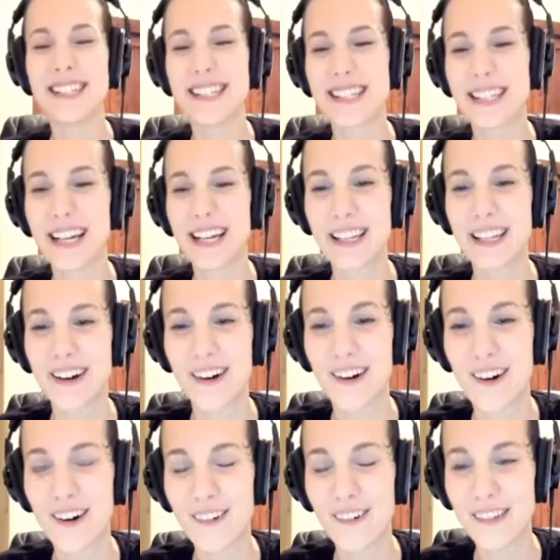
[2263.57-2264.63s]
together are
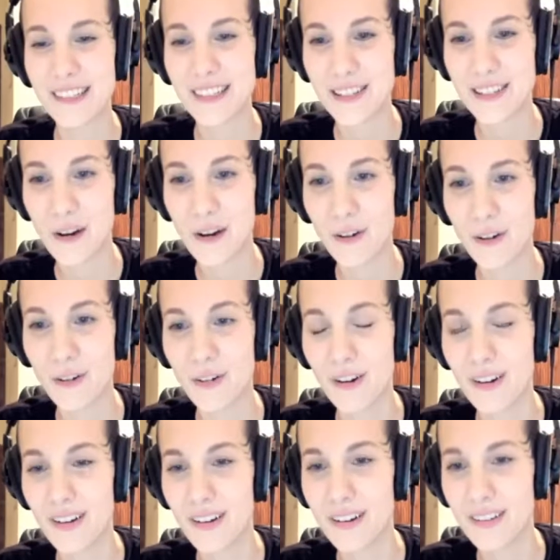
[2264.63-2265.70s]
always so
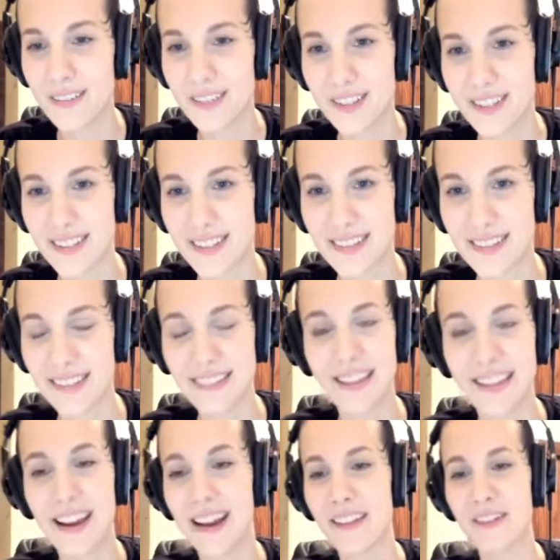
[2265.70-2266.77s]

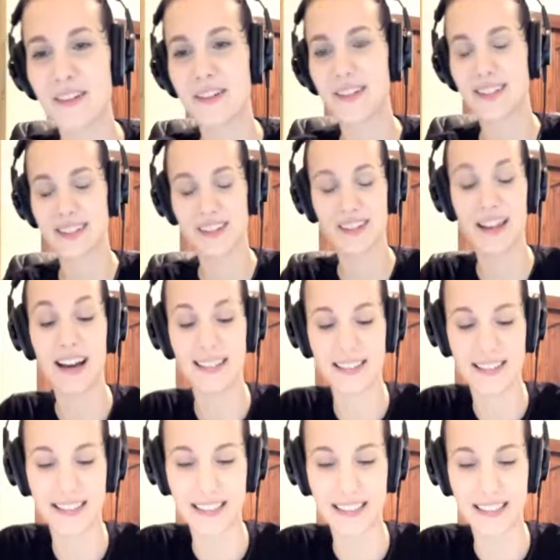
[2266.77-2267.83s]
they're just
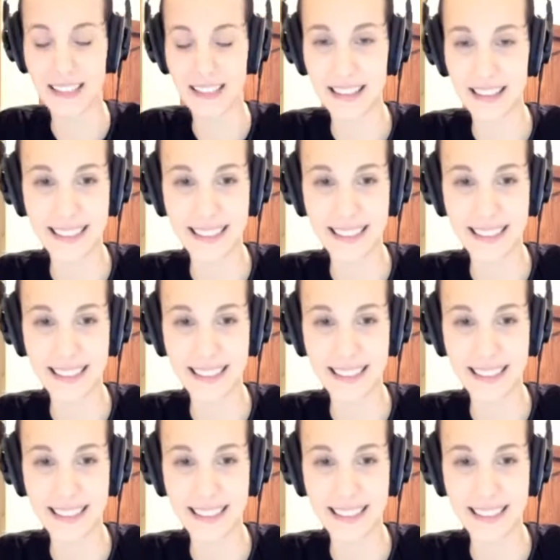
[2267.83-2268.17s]
classic. I think